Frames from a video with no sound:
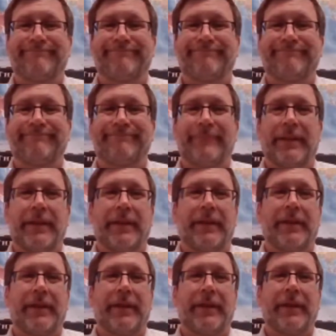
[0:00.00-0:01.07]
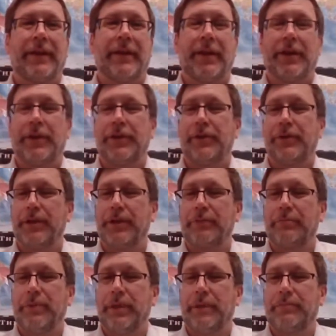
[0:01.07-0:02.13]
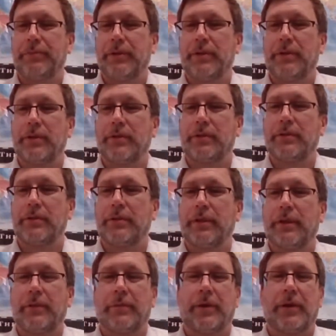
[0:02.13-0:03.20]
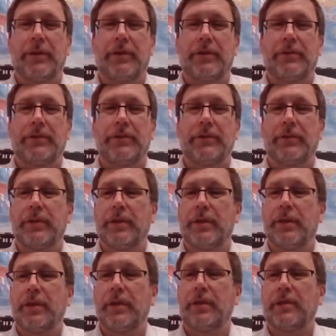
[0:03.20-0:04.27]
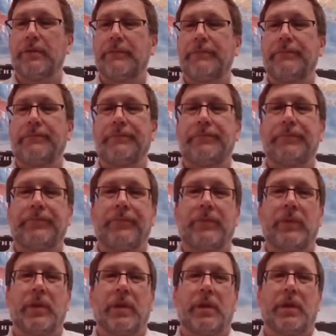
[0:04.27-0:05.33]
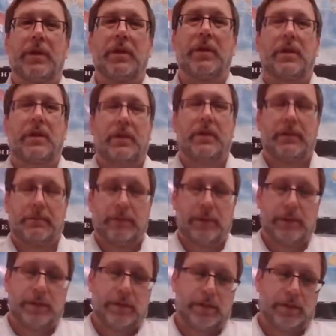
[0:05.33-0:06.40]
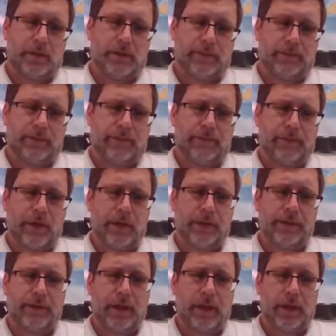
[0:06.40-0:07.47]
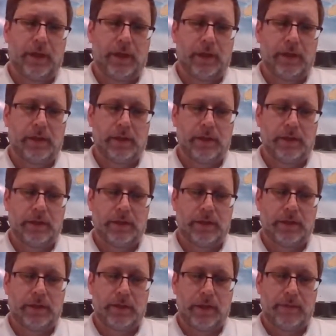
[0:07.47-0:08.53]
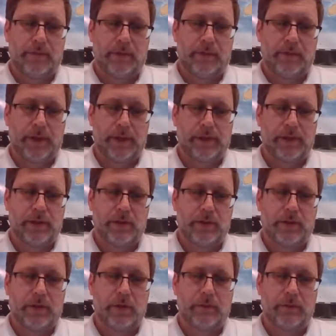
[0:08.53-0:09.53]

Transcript: How you doing, young people? How are you doing? Listening to Vivaldi. I think this is summer, but it's so slow.